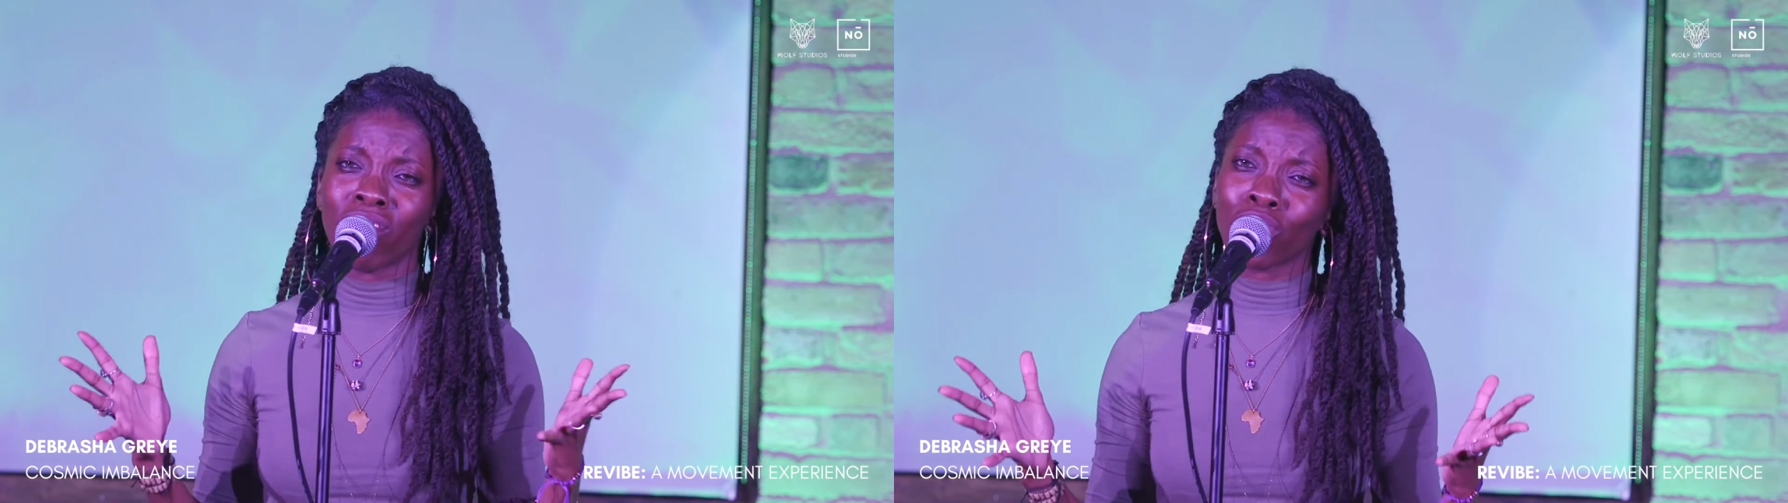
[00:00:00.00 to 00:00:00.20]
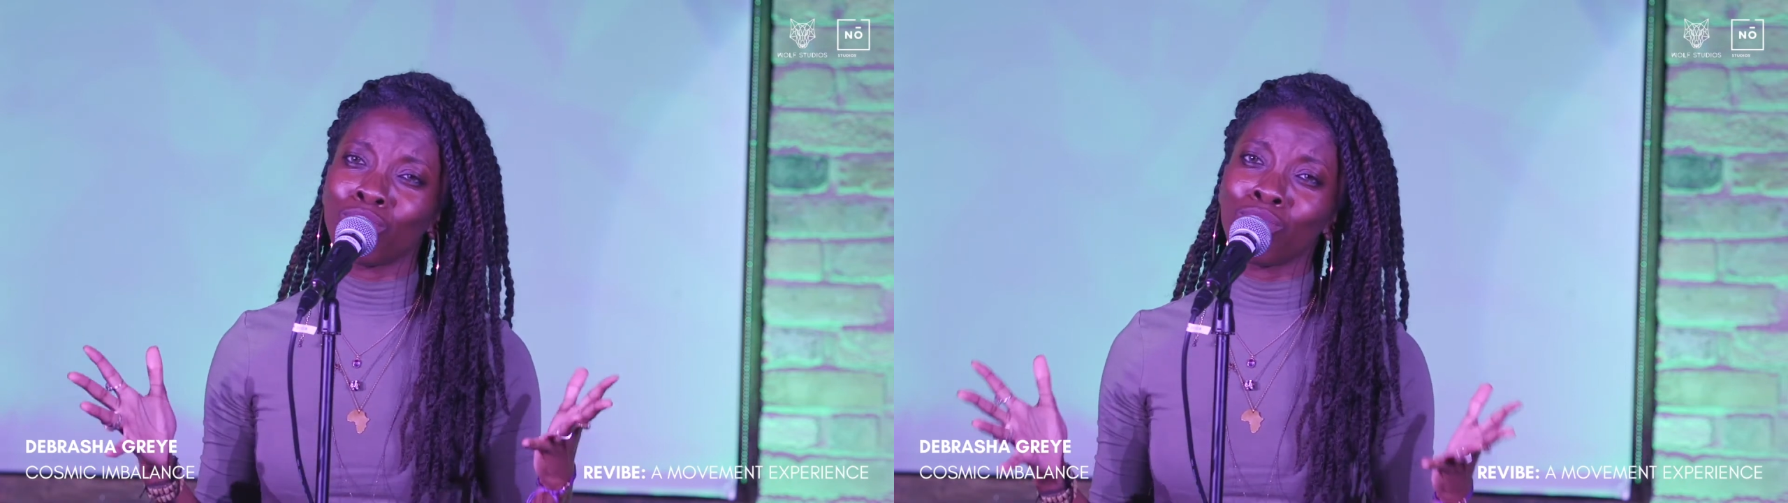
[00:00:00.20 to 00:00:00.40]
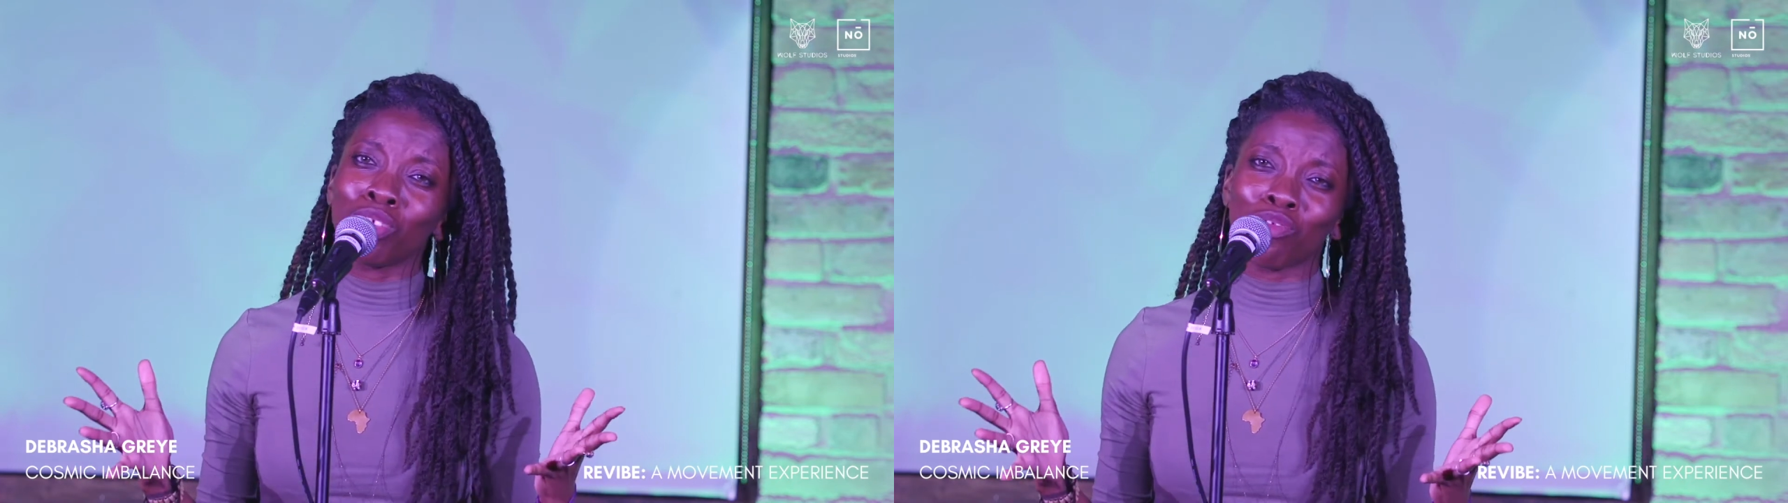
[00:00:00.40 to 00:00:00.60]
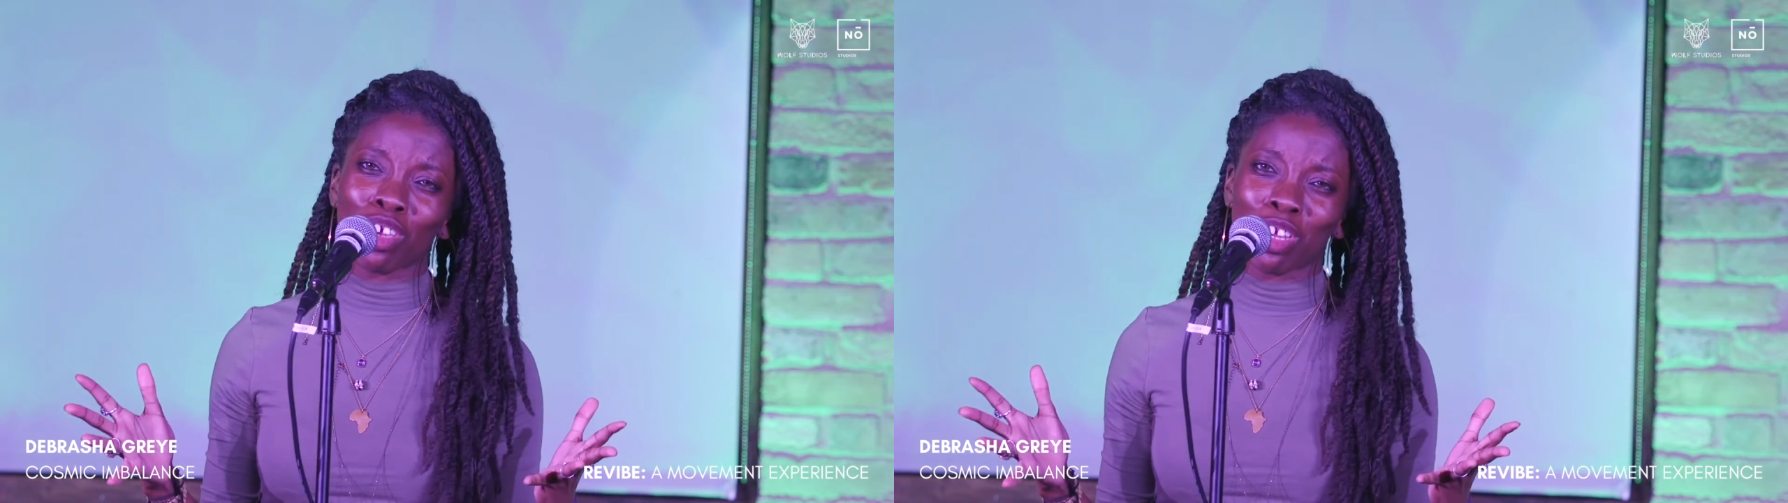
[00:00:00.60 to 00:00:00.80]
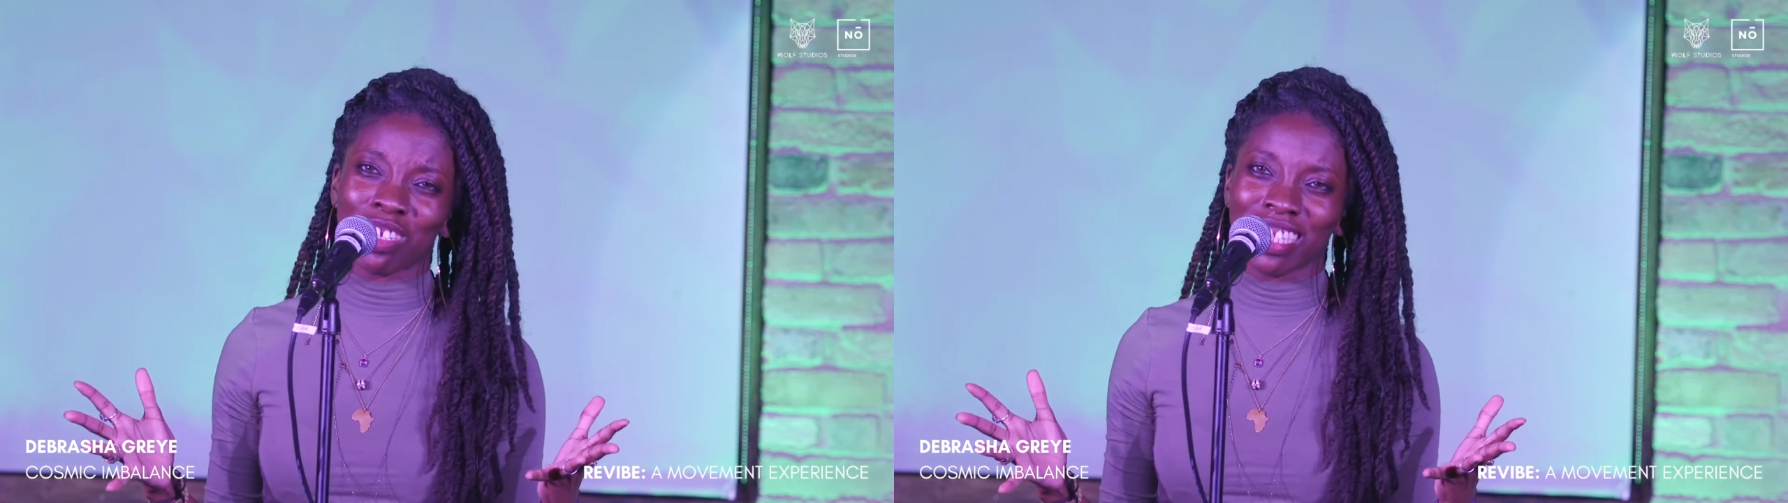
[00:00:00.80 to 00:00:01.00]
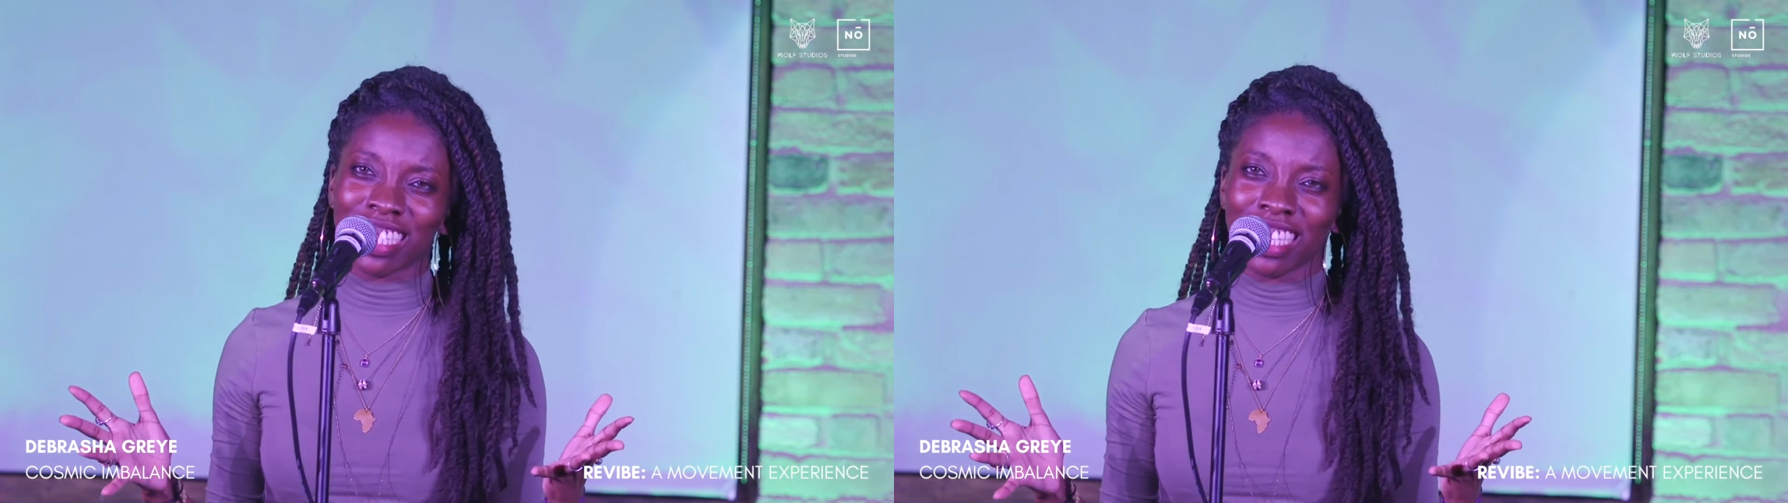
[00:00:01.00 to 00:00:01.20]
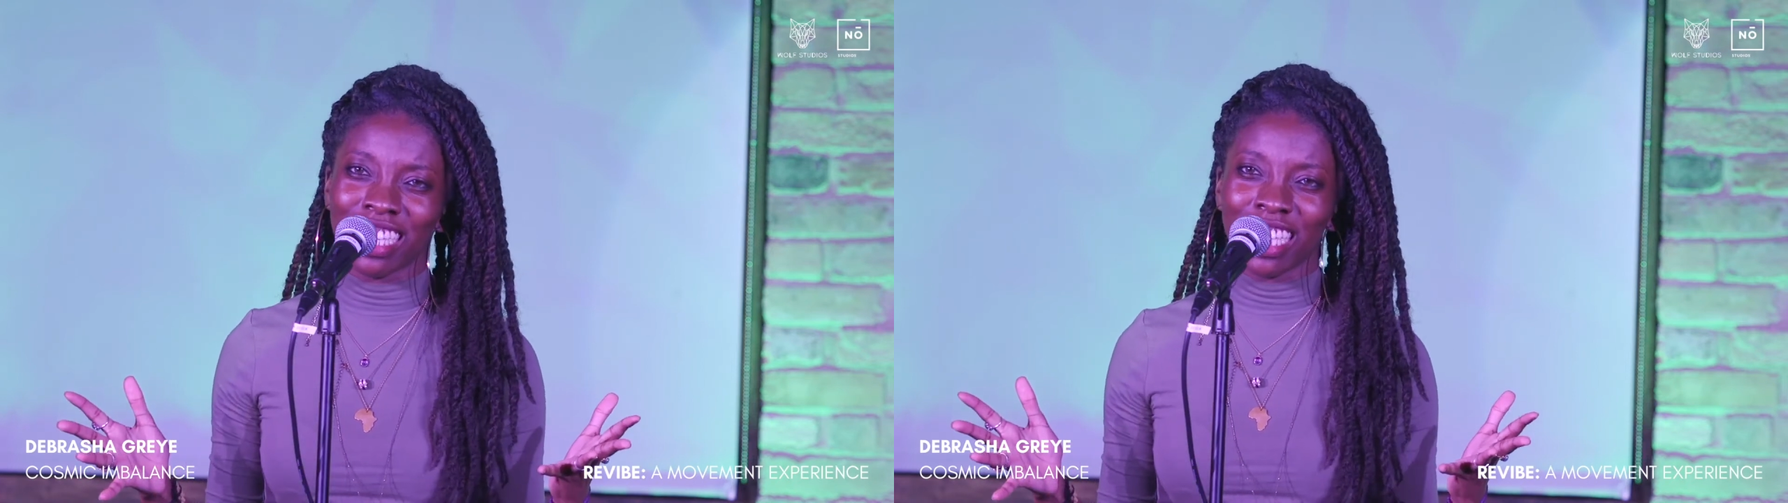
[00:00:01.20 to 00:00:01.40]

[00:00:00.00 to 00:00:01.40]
of a universe,